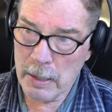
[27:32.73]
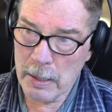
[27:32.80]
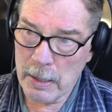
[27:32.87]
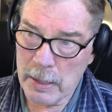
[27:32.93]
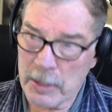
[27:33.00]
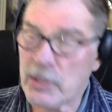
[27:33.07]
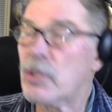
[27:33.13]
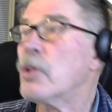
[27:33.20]

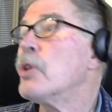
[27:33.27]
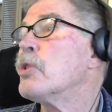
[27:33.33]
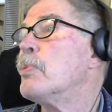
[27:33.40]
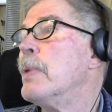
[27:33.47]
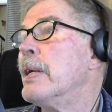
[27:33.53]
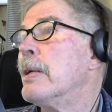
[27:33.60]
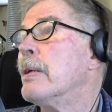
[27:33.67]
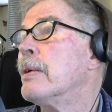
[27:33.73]
Excuse
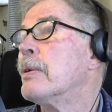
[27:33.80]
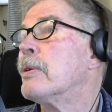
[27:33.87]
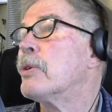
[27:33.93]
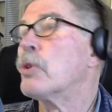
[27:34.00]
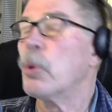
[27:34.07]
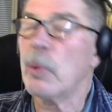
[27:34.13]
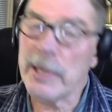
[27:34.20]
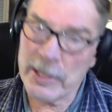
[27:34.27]
me,
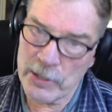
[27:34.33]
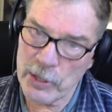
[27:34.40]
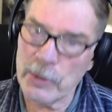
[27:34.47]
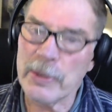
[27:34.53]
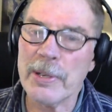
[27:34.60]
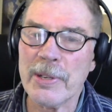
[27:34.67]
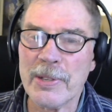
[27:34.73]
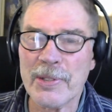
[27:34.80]
22
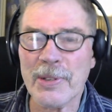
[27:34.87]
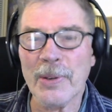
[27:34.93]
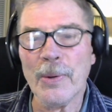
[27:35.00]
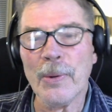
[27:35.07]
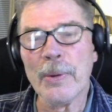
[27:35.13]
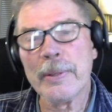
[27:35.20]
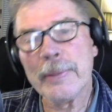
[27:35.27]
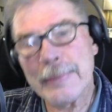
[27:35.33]
years
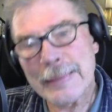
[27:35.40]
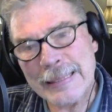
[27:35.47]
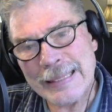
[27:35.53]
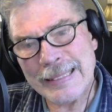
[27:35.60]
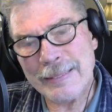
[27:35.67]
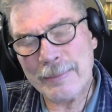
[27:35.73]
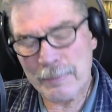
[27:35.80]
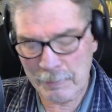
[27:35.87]
old.
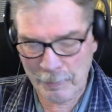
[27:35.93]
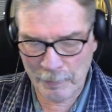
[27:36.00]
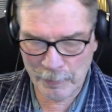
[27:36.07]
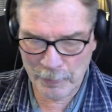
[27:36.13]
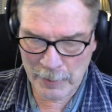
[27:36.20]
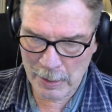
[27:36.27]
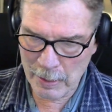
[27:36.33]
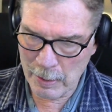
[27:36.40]
My
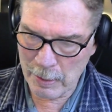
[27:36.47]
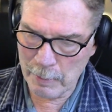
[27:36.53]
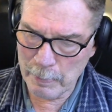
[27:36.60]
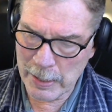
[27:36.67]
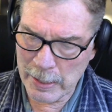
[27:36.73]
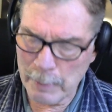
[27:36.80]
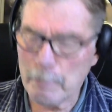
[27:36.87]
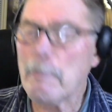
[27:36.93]

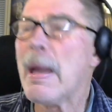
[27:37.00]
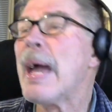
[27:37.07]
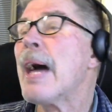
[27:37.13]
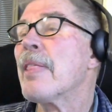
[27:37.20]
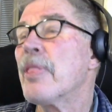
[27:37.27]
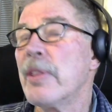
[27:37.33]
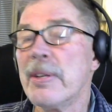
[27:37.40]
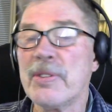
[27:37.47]

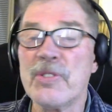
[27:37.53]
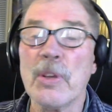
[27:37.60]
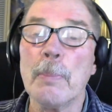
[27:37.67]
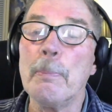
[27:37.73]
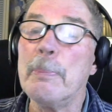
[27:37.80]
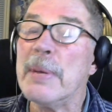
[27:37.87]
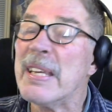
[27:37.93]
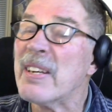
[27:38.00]
math is a
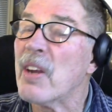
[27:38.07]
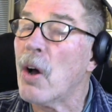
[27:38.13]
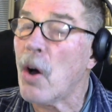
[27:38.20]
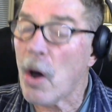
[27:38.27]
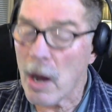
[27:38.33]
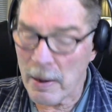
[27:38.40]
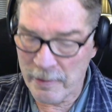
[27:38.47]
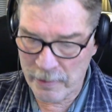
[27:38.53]
bit
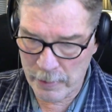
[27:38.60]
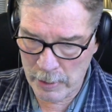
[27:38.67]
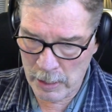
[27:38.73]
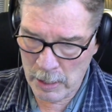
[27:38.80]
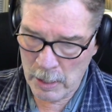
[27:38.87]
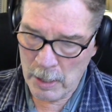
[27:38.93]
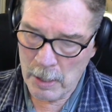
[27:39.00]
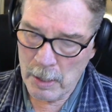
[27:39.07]
off.
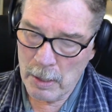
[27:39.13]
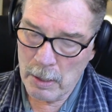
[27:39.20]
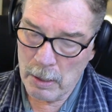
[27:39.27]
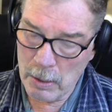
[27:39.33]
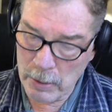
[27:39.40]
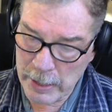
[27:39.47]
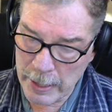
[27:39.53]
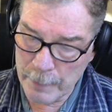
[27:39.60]

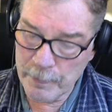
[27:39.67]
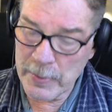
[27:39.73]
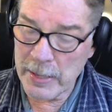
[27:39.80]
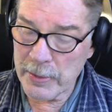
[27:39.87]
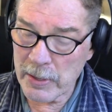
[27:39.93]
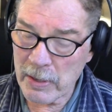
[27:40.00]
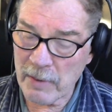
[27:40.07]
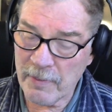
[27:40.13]
Okay, and
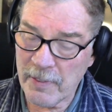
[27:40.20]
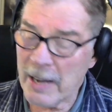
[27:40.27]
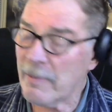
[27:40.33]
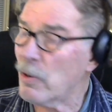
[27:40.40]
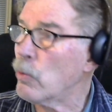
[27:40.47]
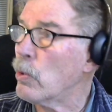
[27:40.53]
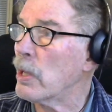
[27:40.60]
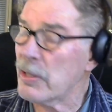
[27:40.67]
they're a
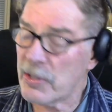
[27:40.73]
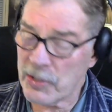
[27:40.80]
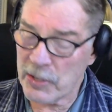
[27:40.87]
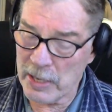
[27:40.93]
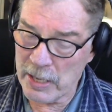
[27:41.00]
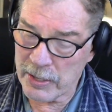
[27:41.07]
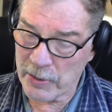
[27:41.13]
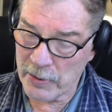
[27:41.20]

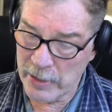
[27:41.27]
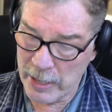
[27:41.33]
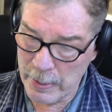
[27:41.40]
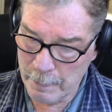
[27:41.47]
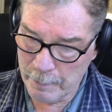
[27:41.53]
501c3,